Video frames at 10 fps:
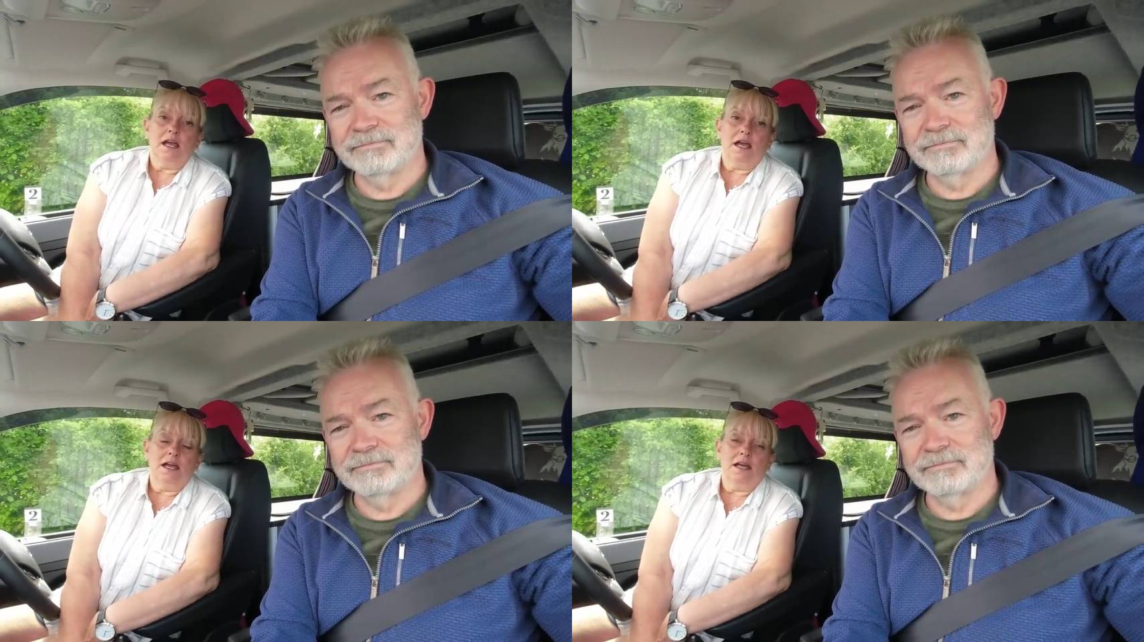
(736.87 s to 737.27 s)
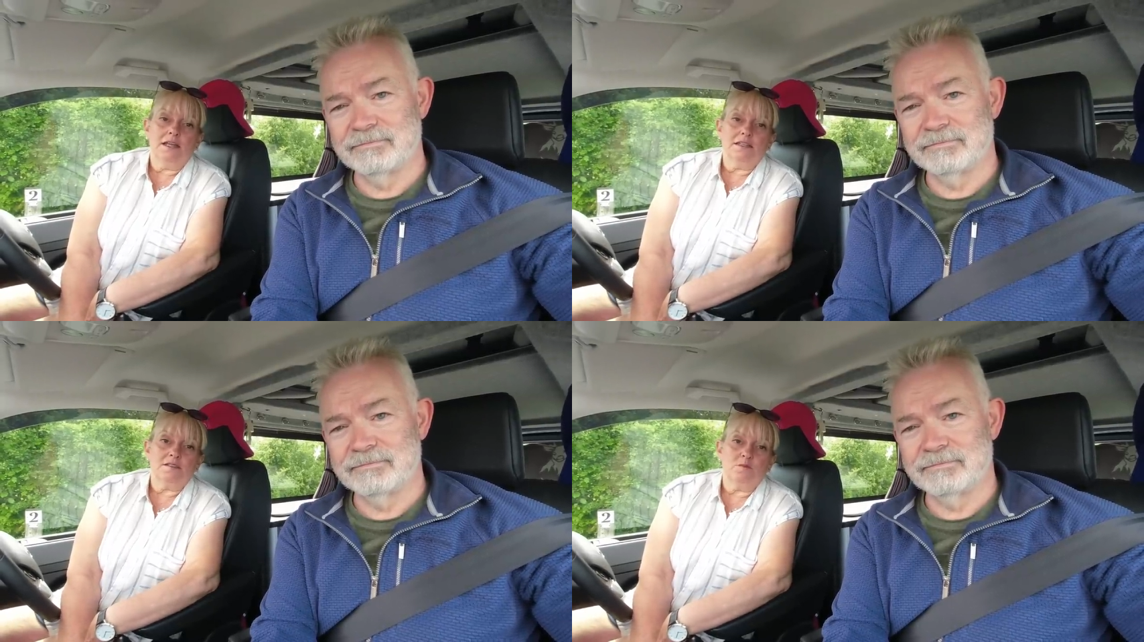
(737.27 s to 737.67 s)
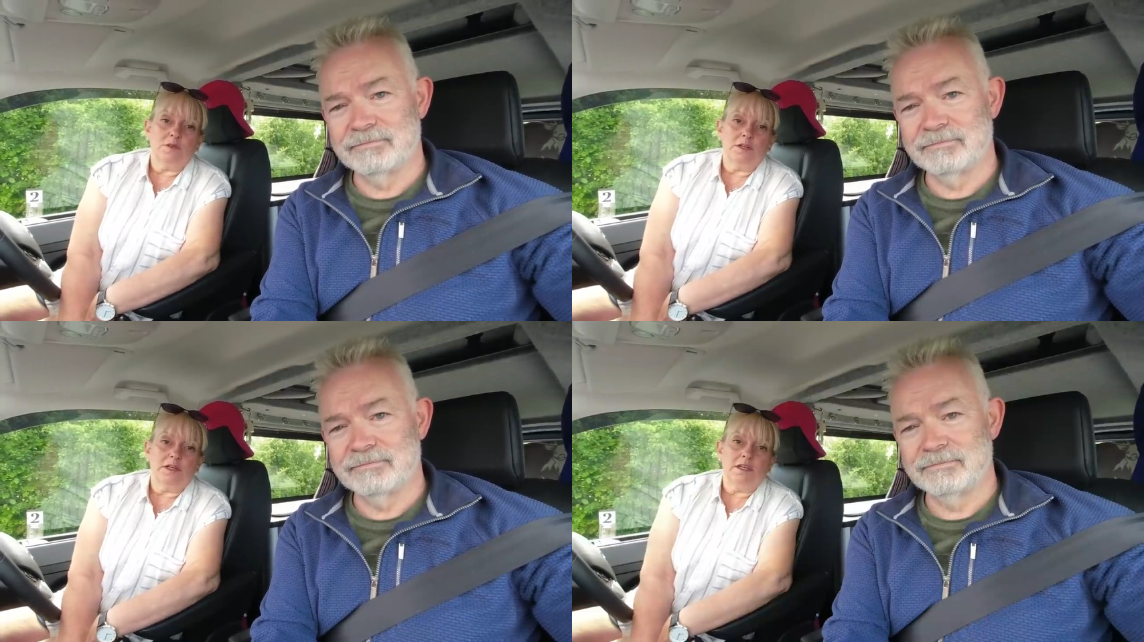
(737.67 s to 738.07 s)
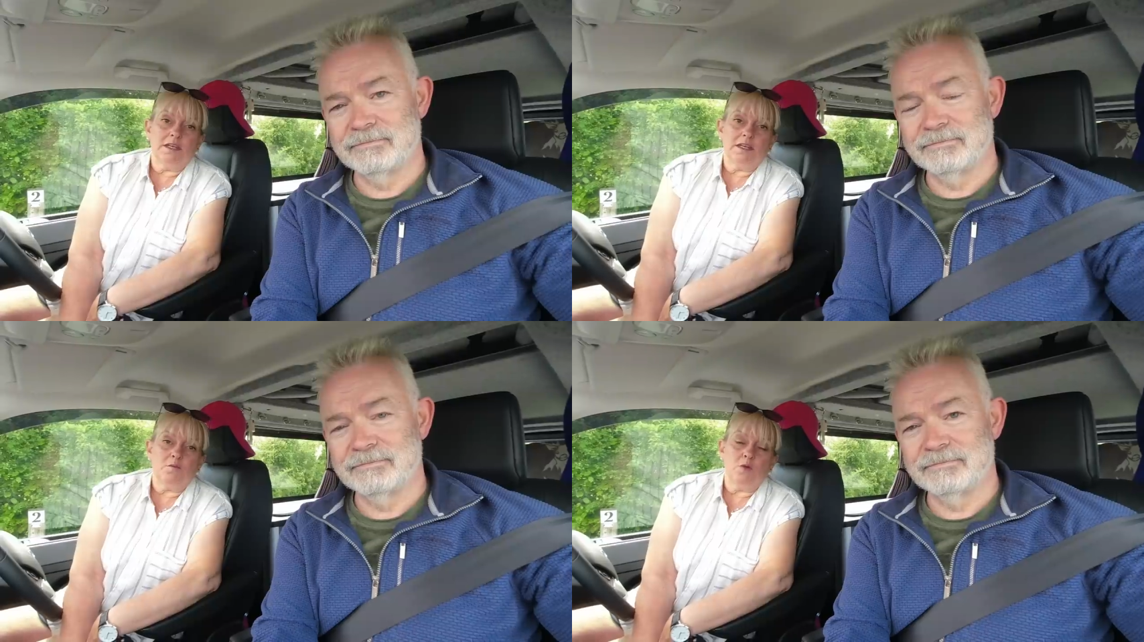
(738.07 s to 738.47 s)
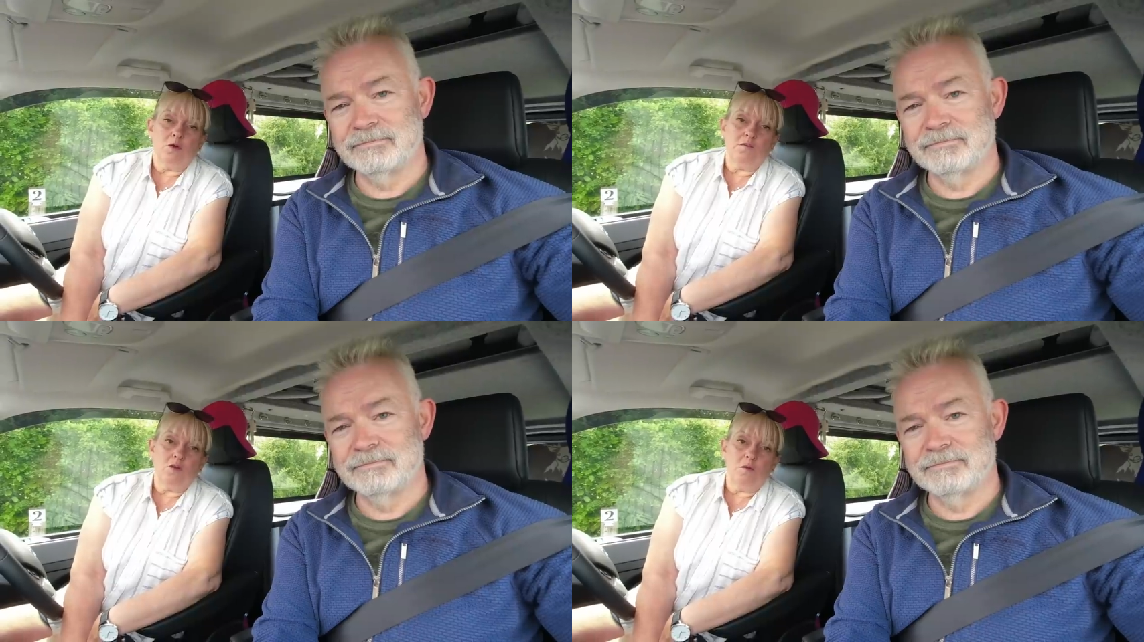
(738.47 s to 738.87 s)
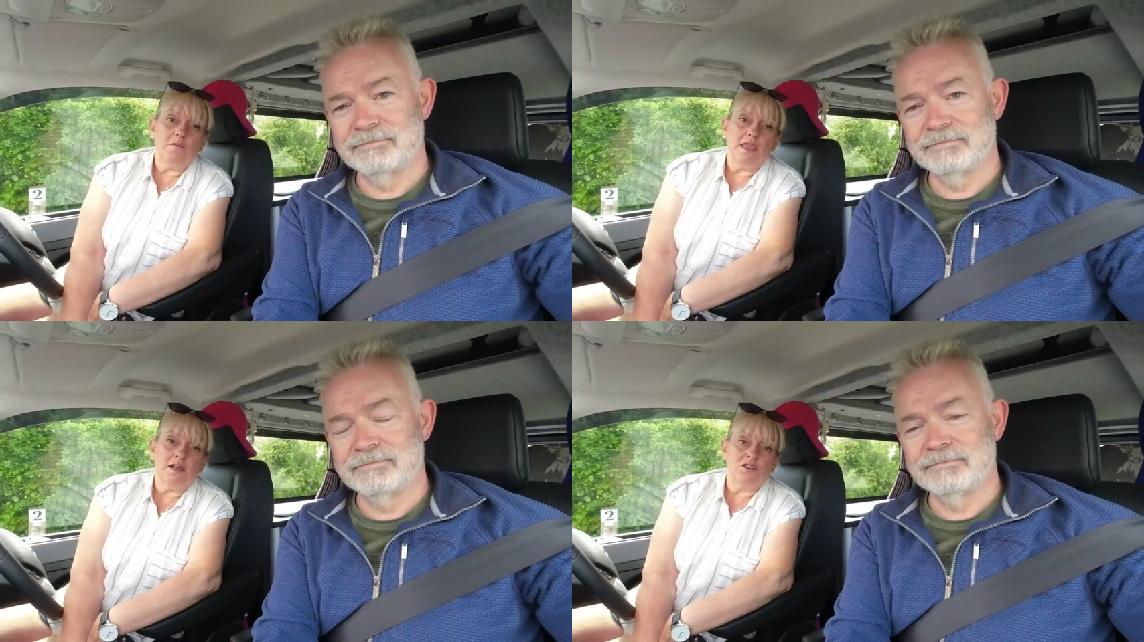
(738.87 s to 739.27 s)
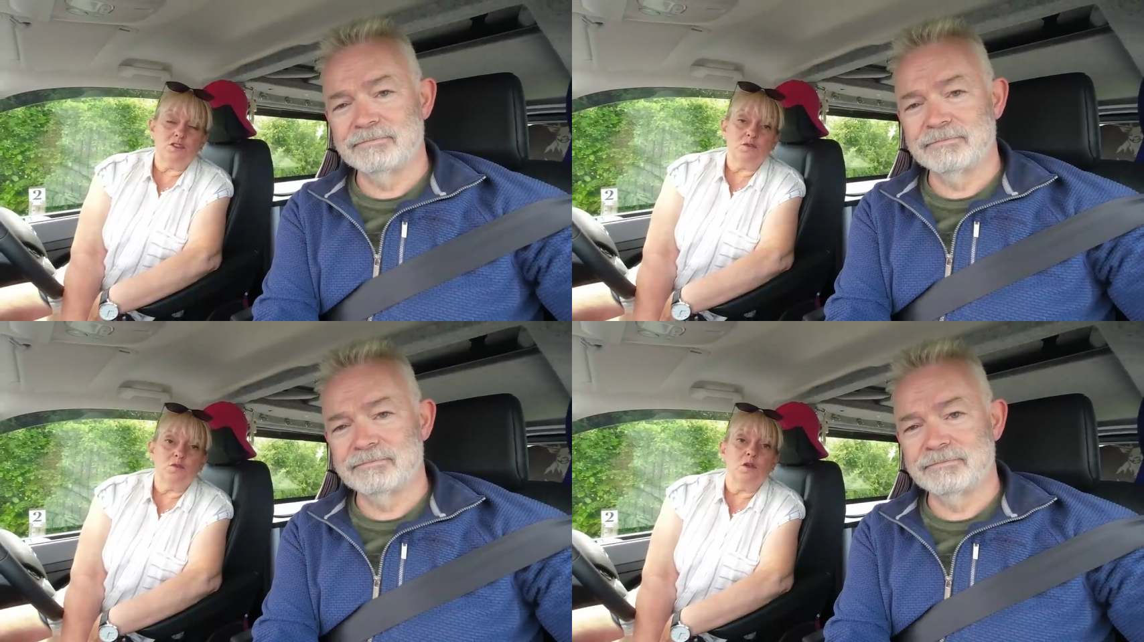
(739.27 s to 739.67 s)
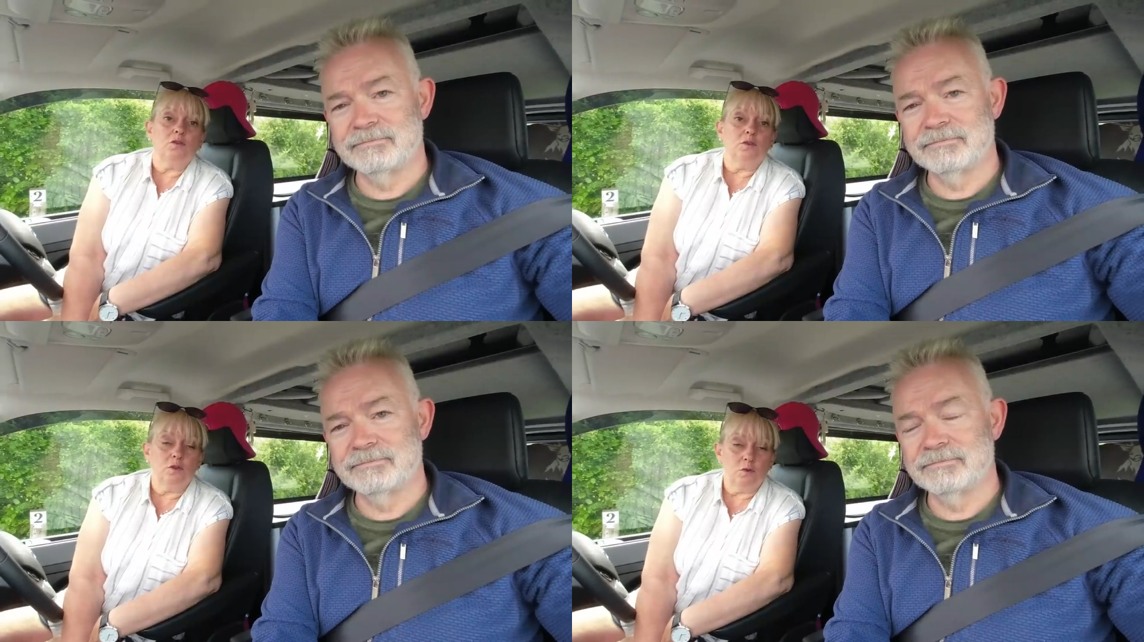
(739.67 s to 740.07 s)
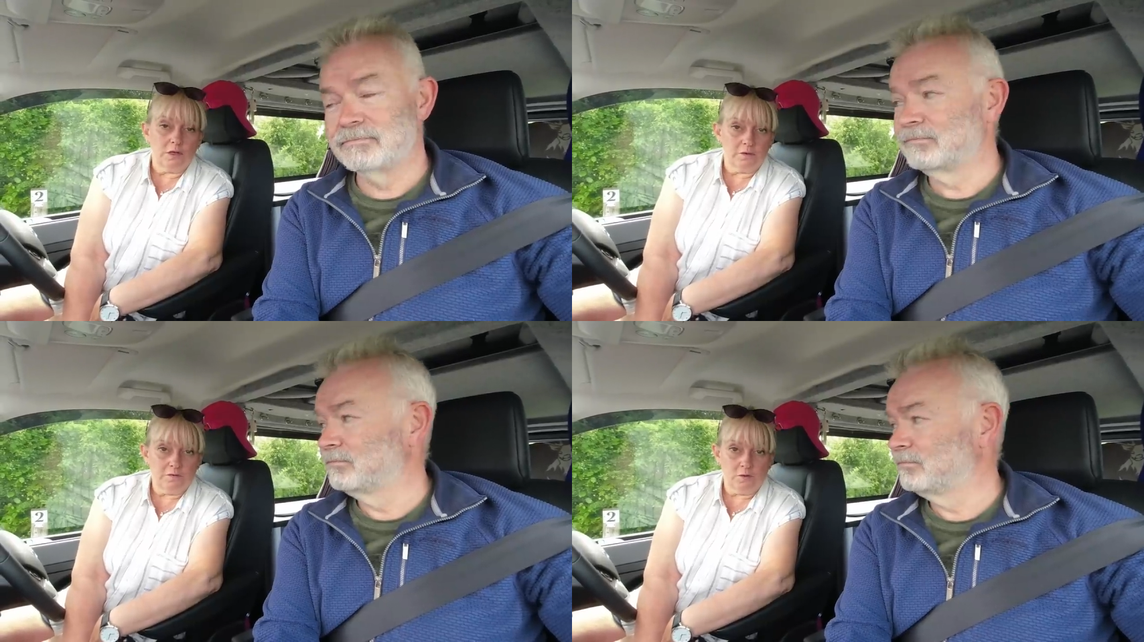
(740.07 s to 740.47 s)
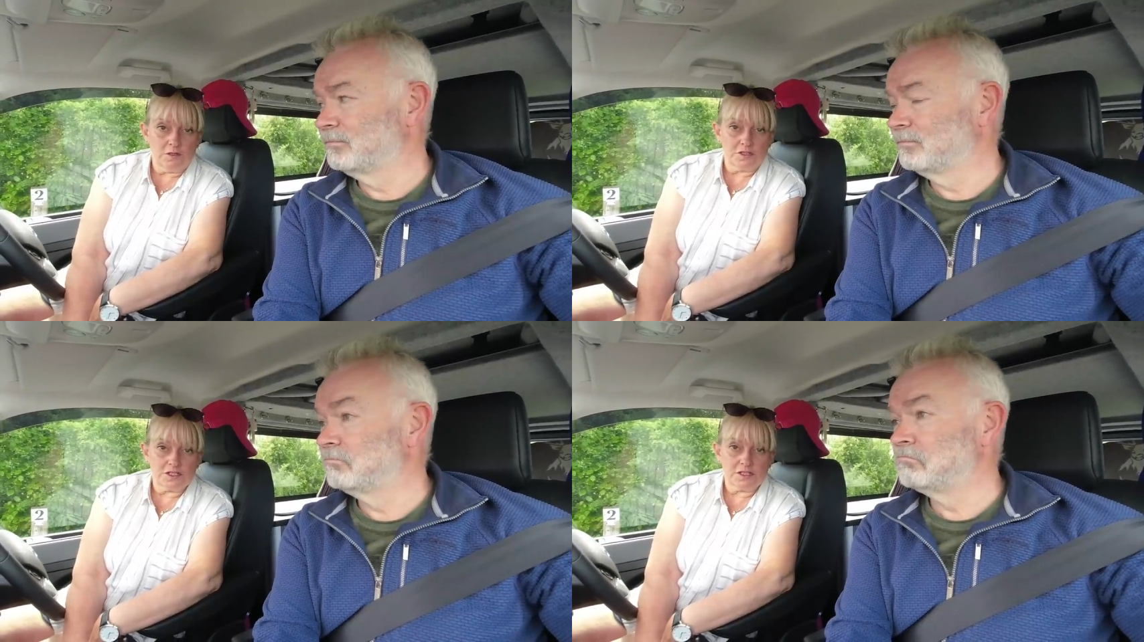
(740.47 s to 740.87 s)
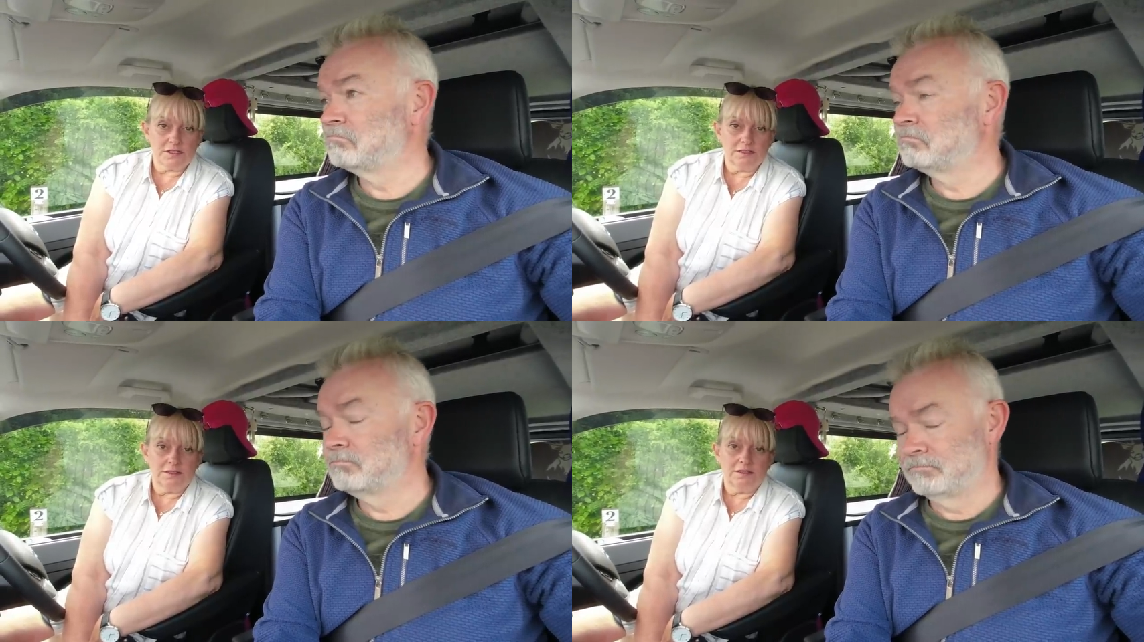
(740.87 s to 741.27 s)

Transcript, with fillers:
Speaker 1: and we can walk from there to Lower Force